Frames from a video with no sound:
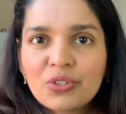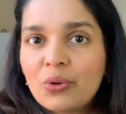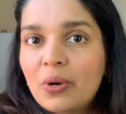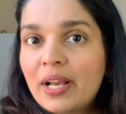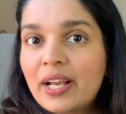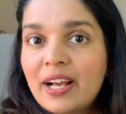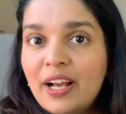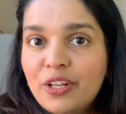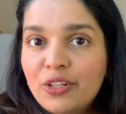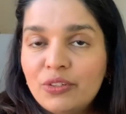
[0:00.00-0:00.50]
so
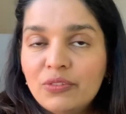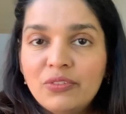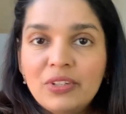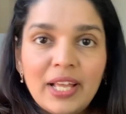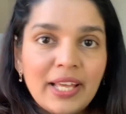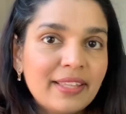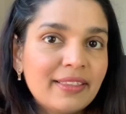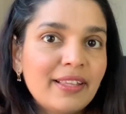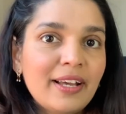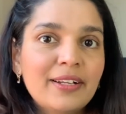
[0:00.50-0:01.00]
I kind of
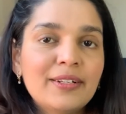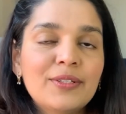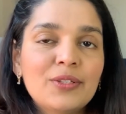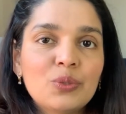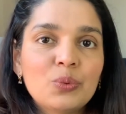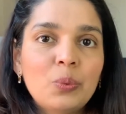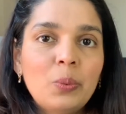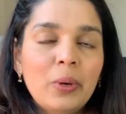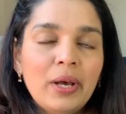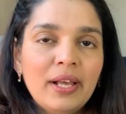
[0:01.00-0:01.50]
like that
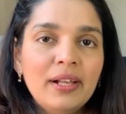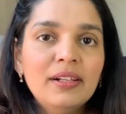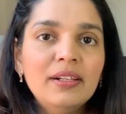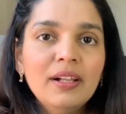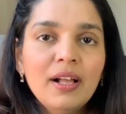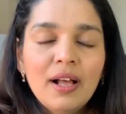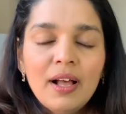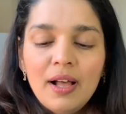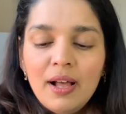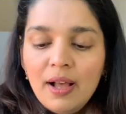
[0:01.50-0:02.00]
as well.
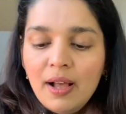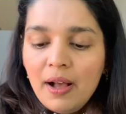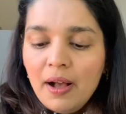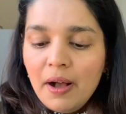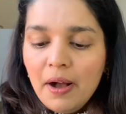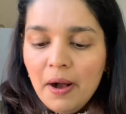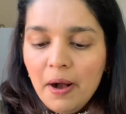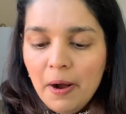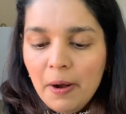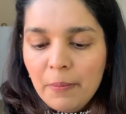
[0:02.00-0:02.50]

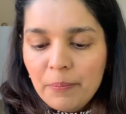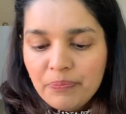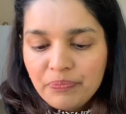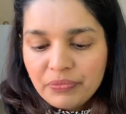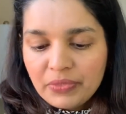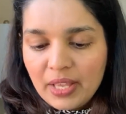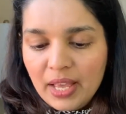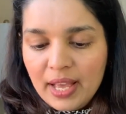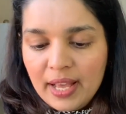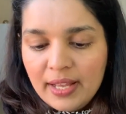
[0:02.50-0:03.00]
Um,
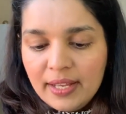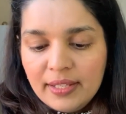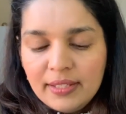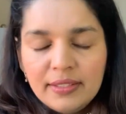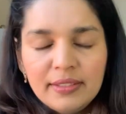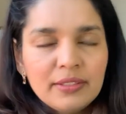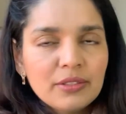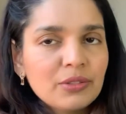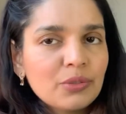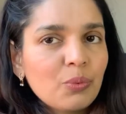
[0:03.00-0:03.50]

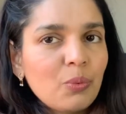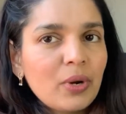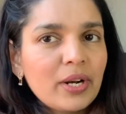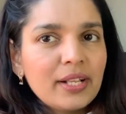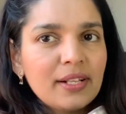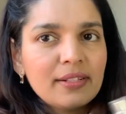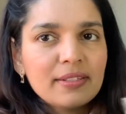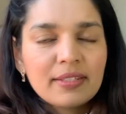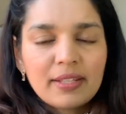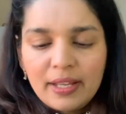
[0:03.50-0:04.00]
and what
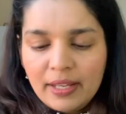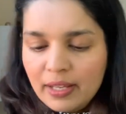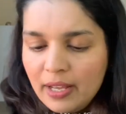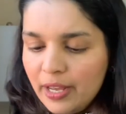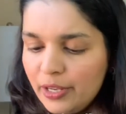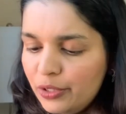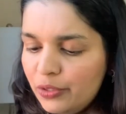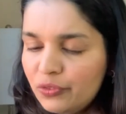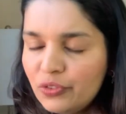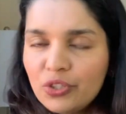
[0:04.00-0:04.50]
else? I
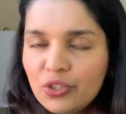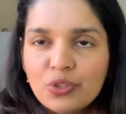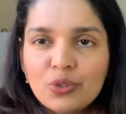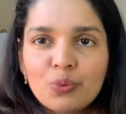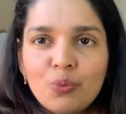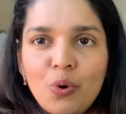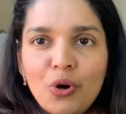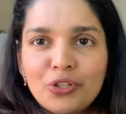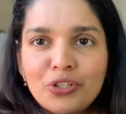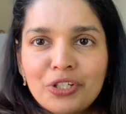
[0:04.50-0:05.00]
kind of just
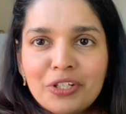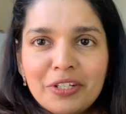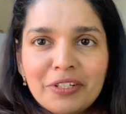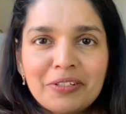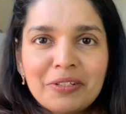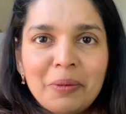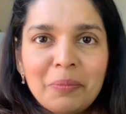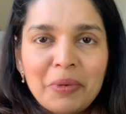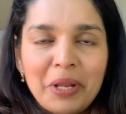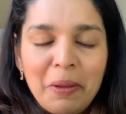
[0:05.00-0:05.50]
swatched it
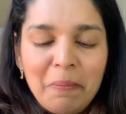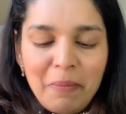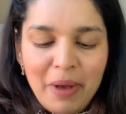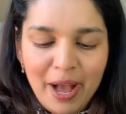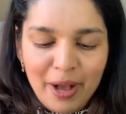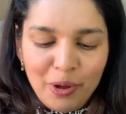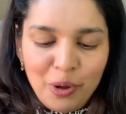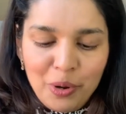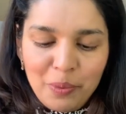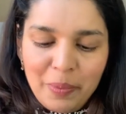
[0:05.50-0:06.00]
sometime
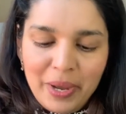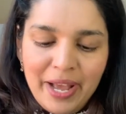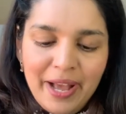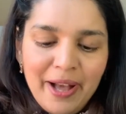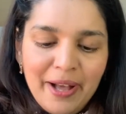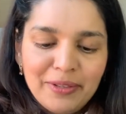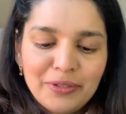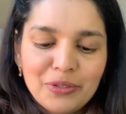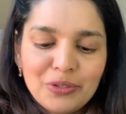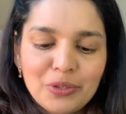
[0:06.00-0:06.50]
back on my
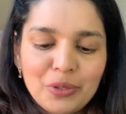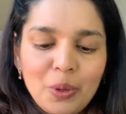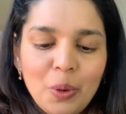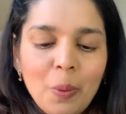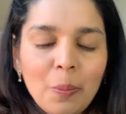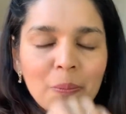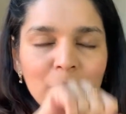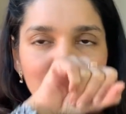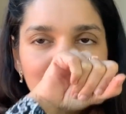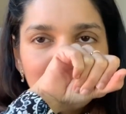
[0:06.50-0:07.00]
hand. So
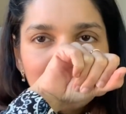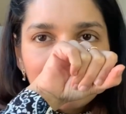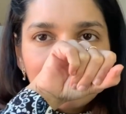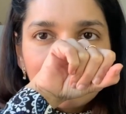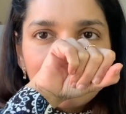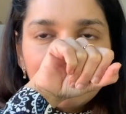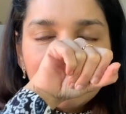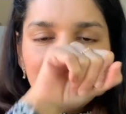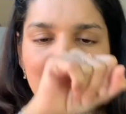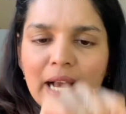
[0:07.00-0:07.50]

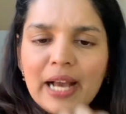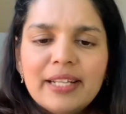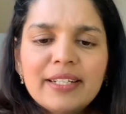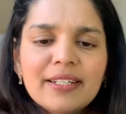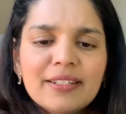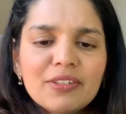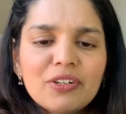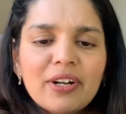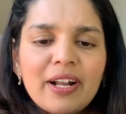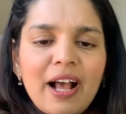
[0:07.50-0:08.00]
yeah, it
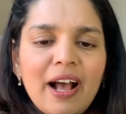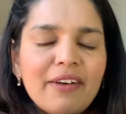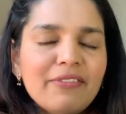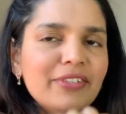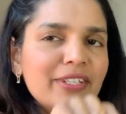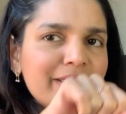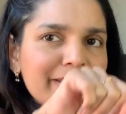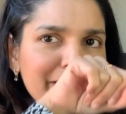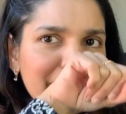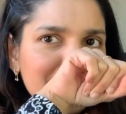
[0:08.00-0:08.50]
does not have a
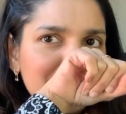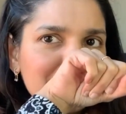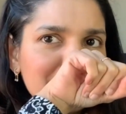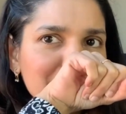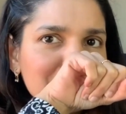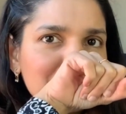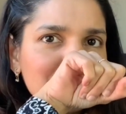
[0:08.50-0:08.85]
scent.